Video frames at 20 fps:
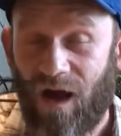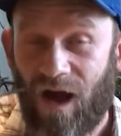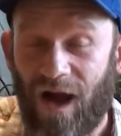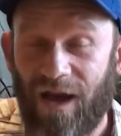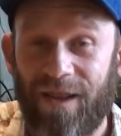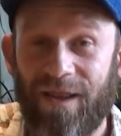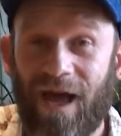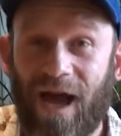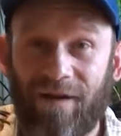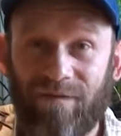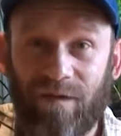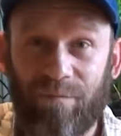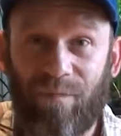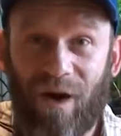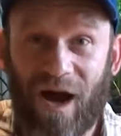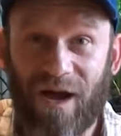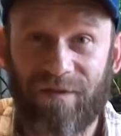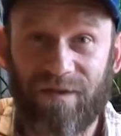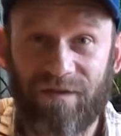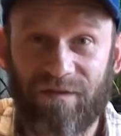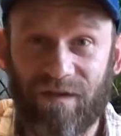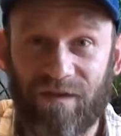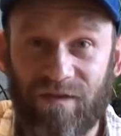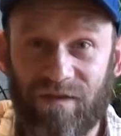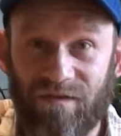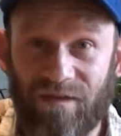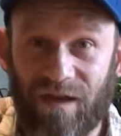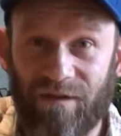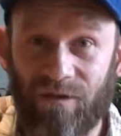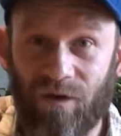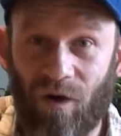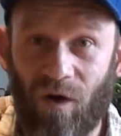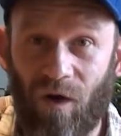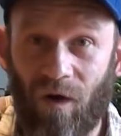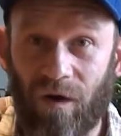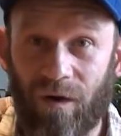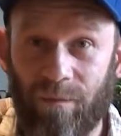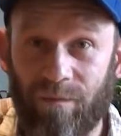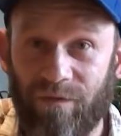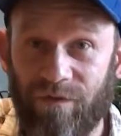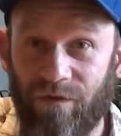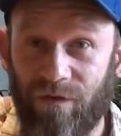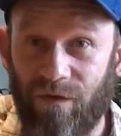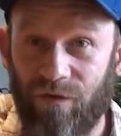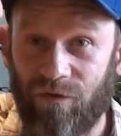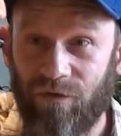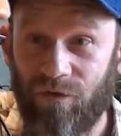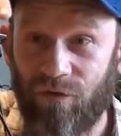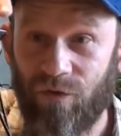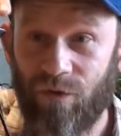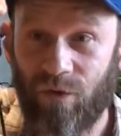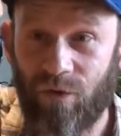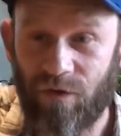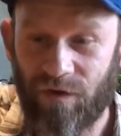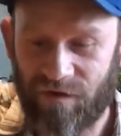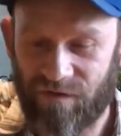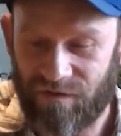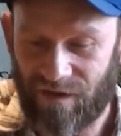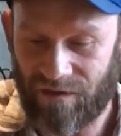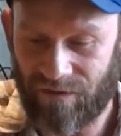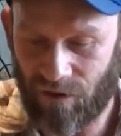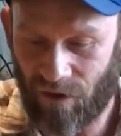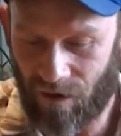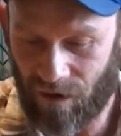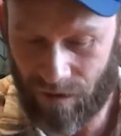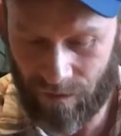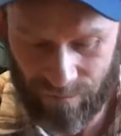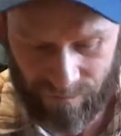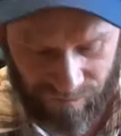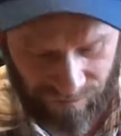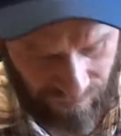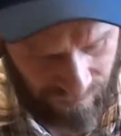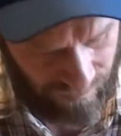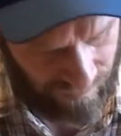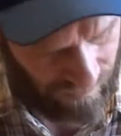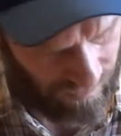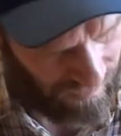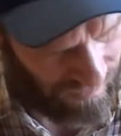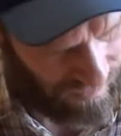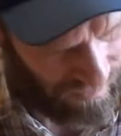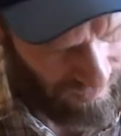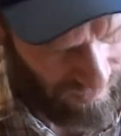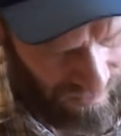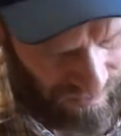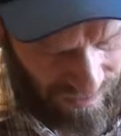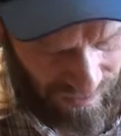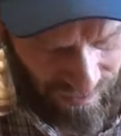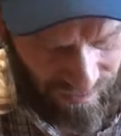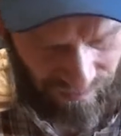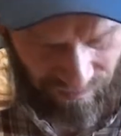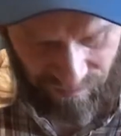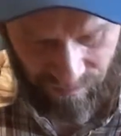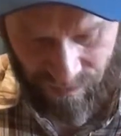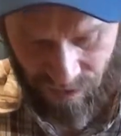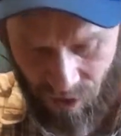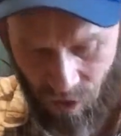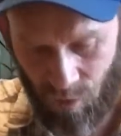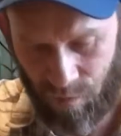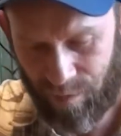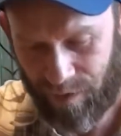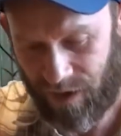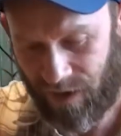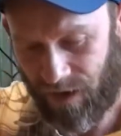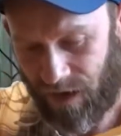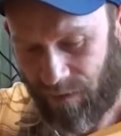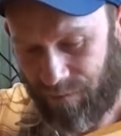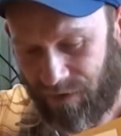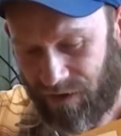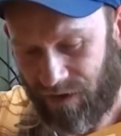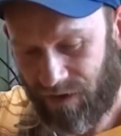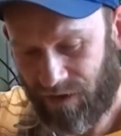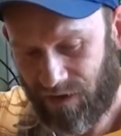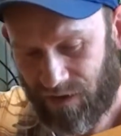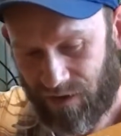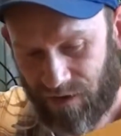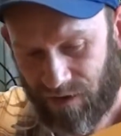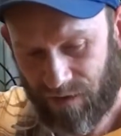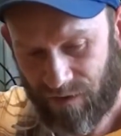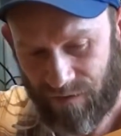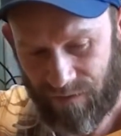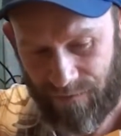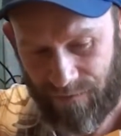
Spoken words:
I didn't have to buy these extender arms. 2 little extender arms. Let me open it up here.